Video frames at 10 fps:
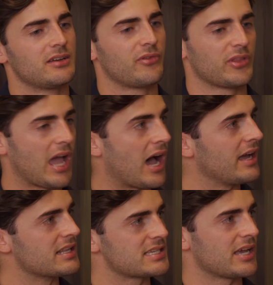for the
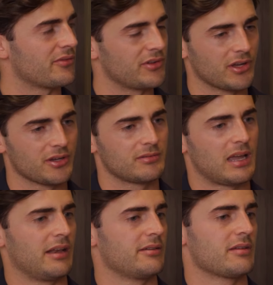art itself,
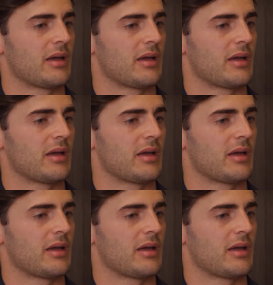and